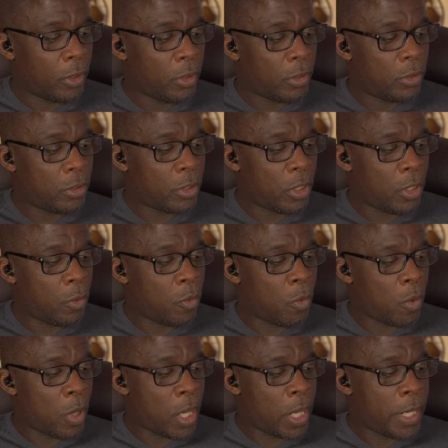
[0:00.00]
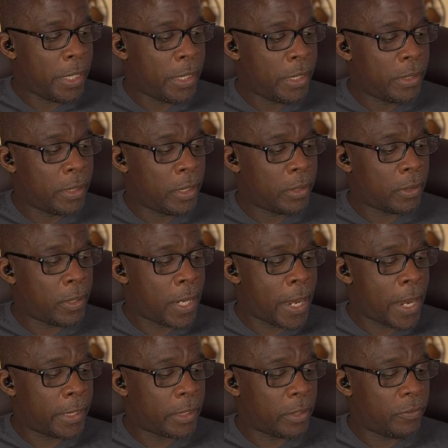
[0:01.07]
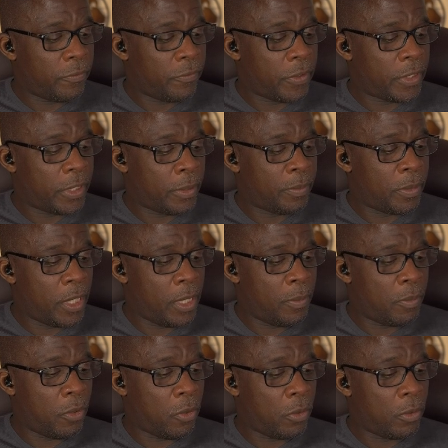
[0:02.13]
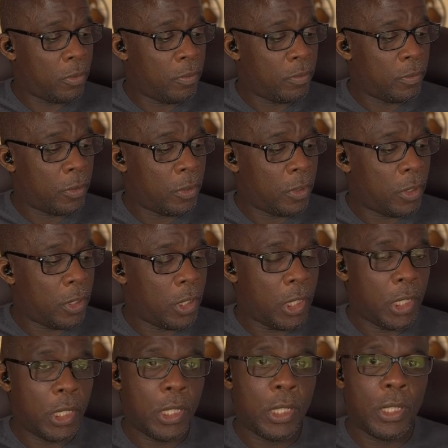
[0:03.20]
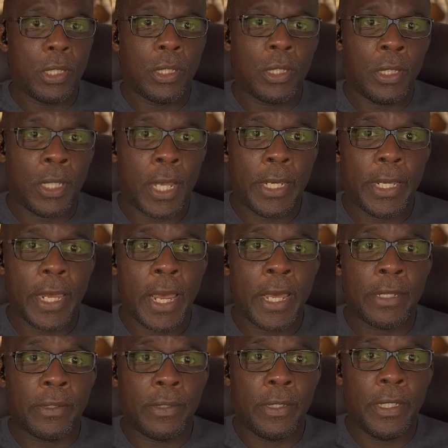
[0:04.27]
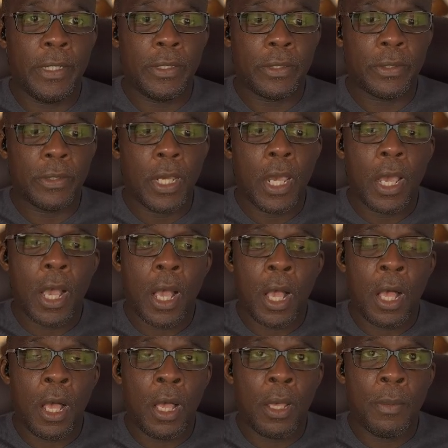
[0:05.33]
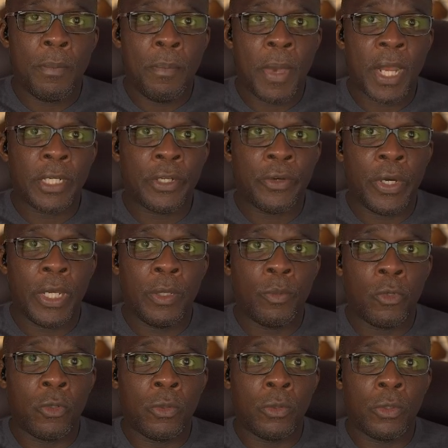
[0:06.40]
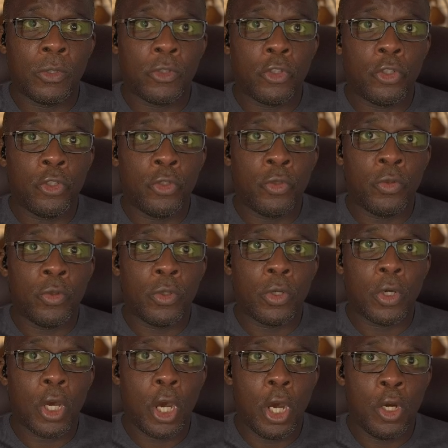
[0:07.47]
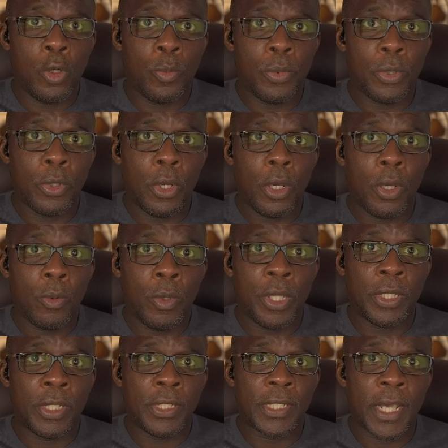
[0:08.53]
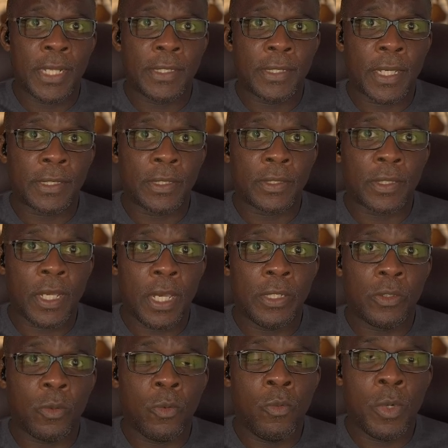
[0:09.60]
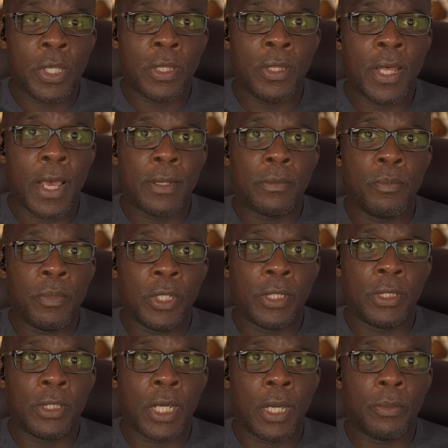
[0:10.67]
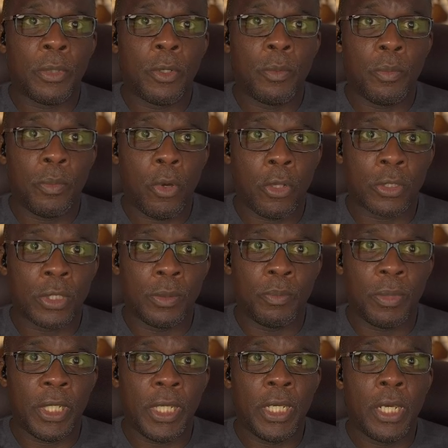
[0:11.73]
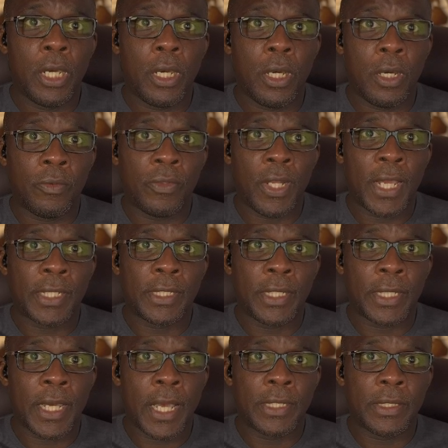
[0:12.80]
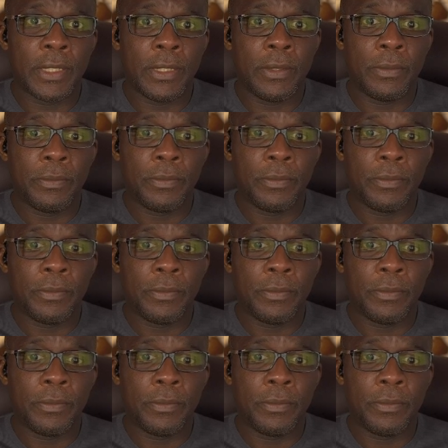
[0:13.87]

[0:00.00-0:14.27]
So why is it that fitter people, like athletes, are better able to cope with intense exercise with that build-up, possibly, of lactic acid?